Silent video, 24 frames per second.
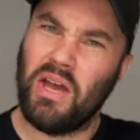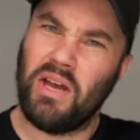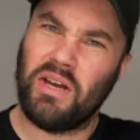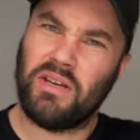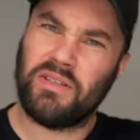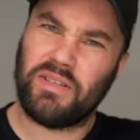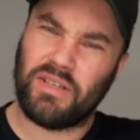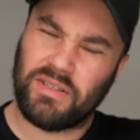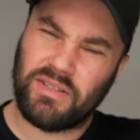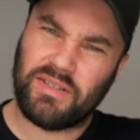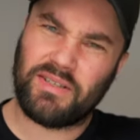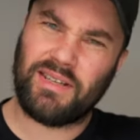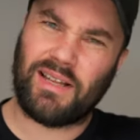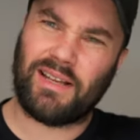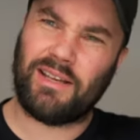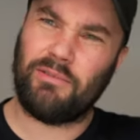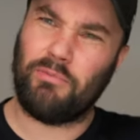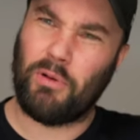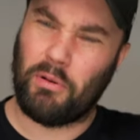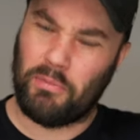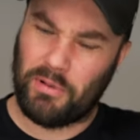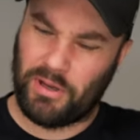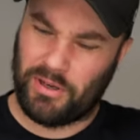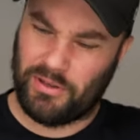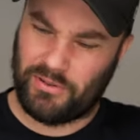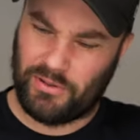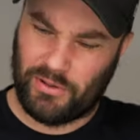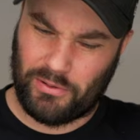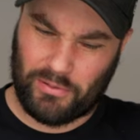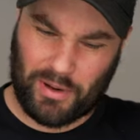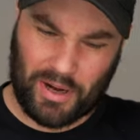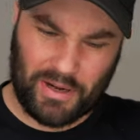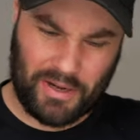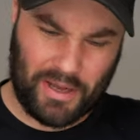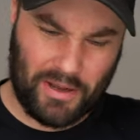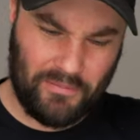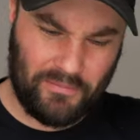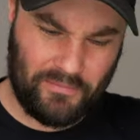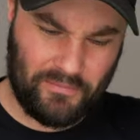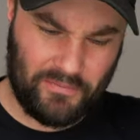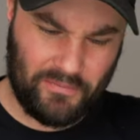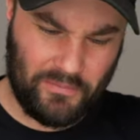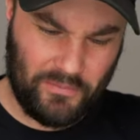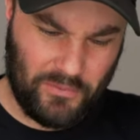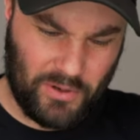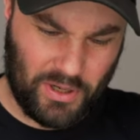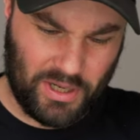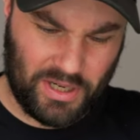So that's exactly what we're gonna do right now.
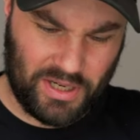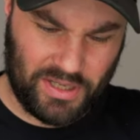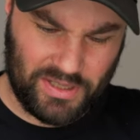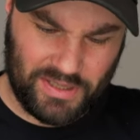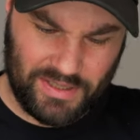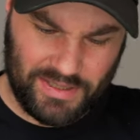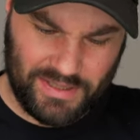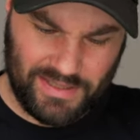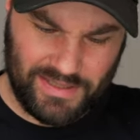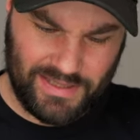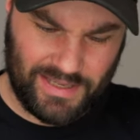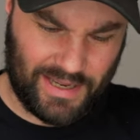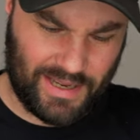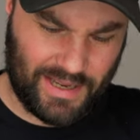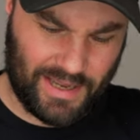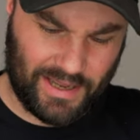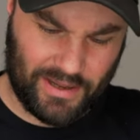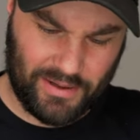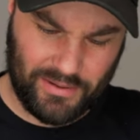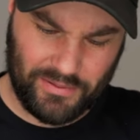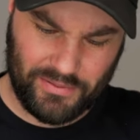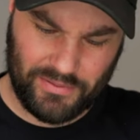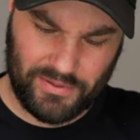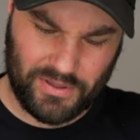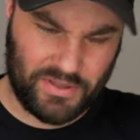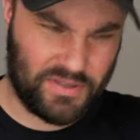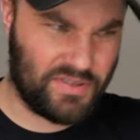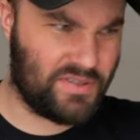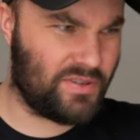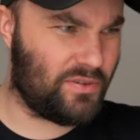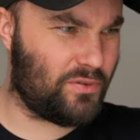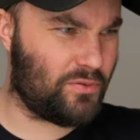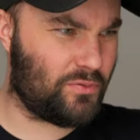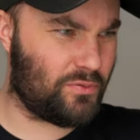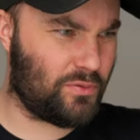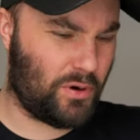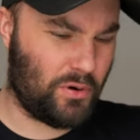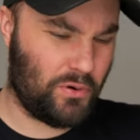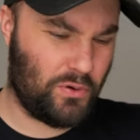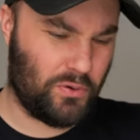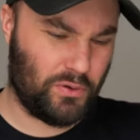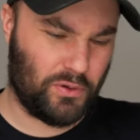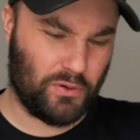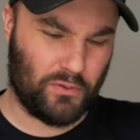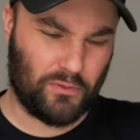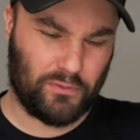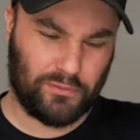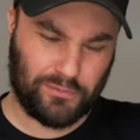We're gonna take out this
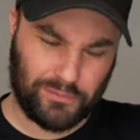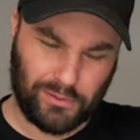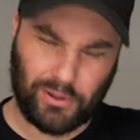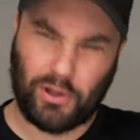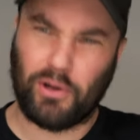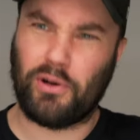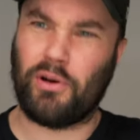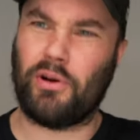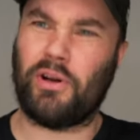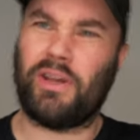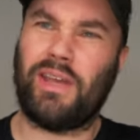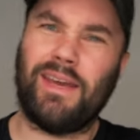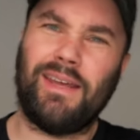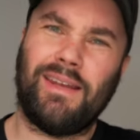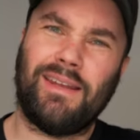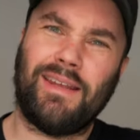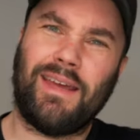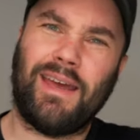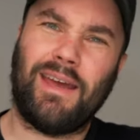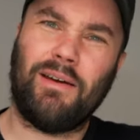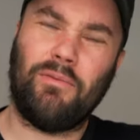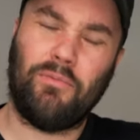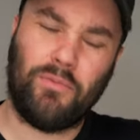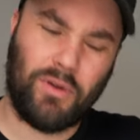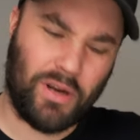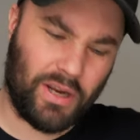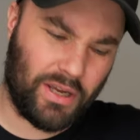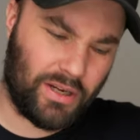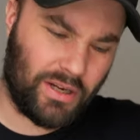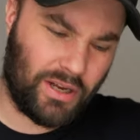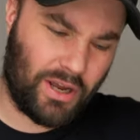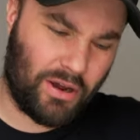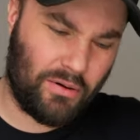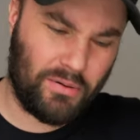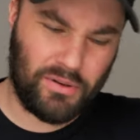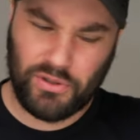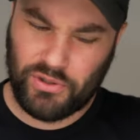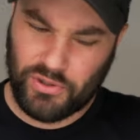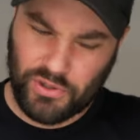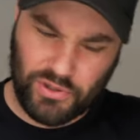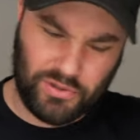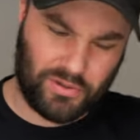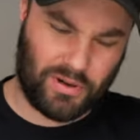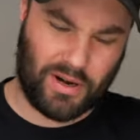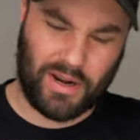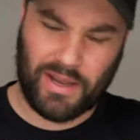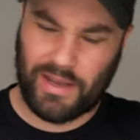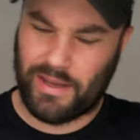Rode Vlogger kit and we're gonna go and
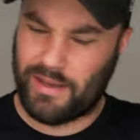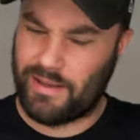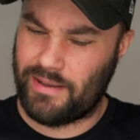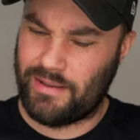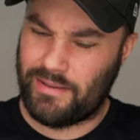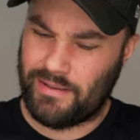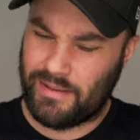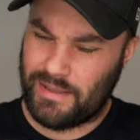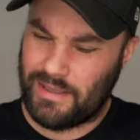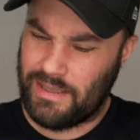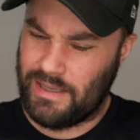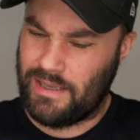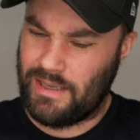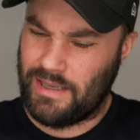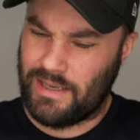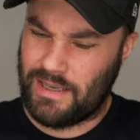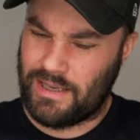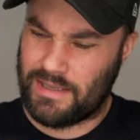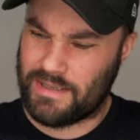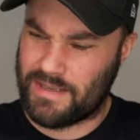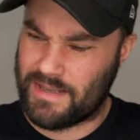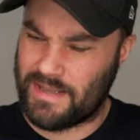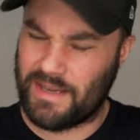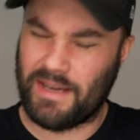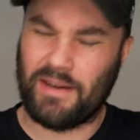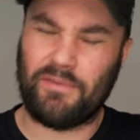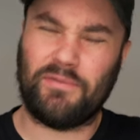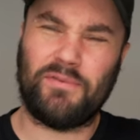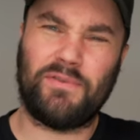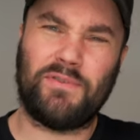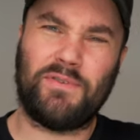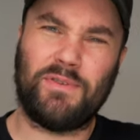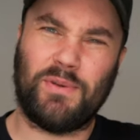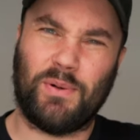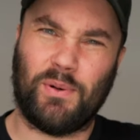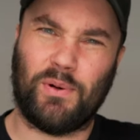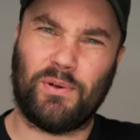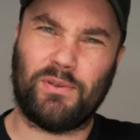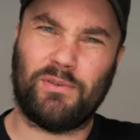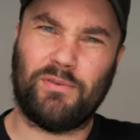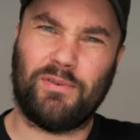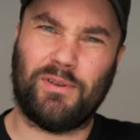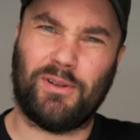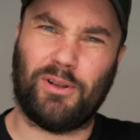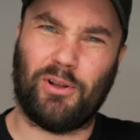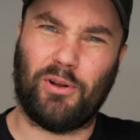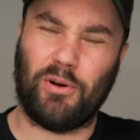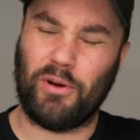try it because I think I've talked
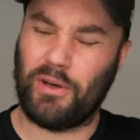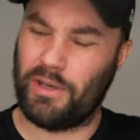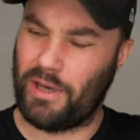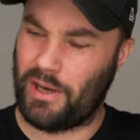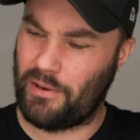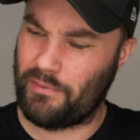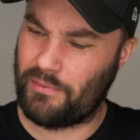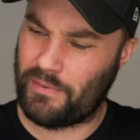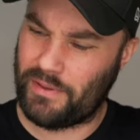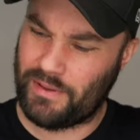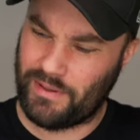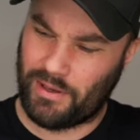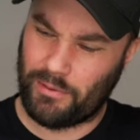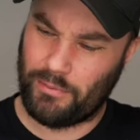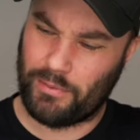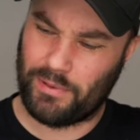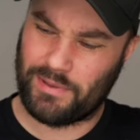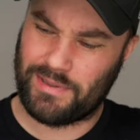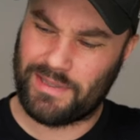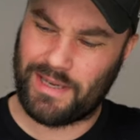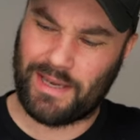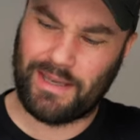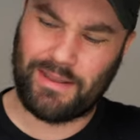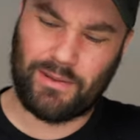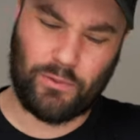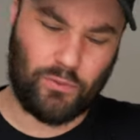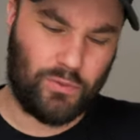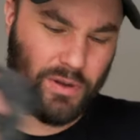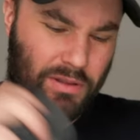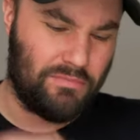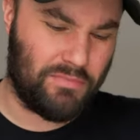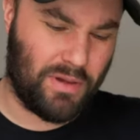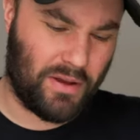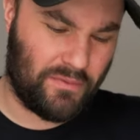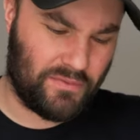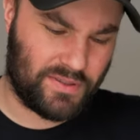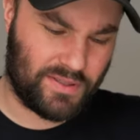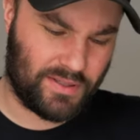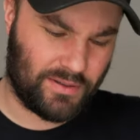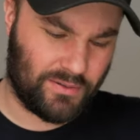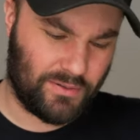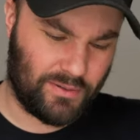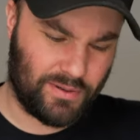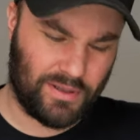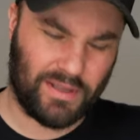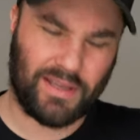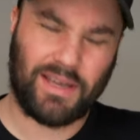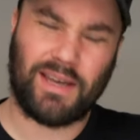for long enough and I will take the wind muff
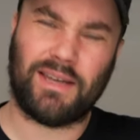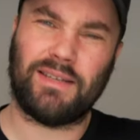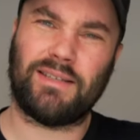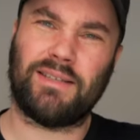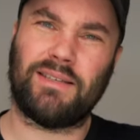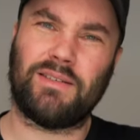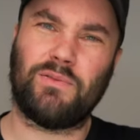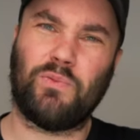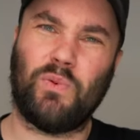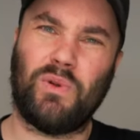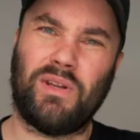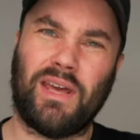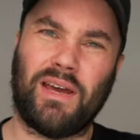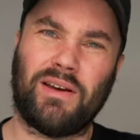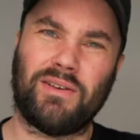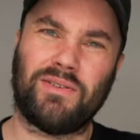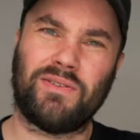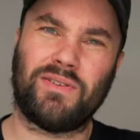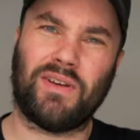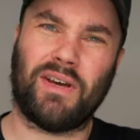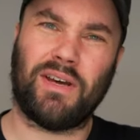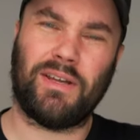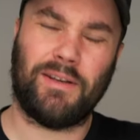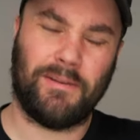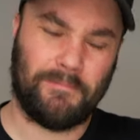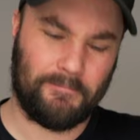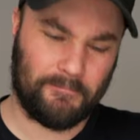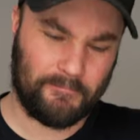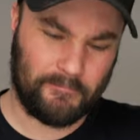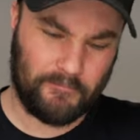so in case it's windy outside.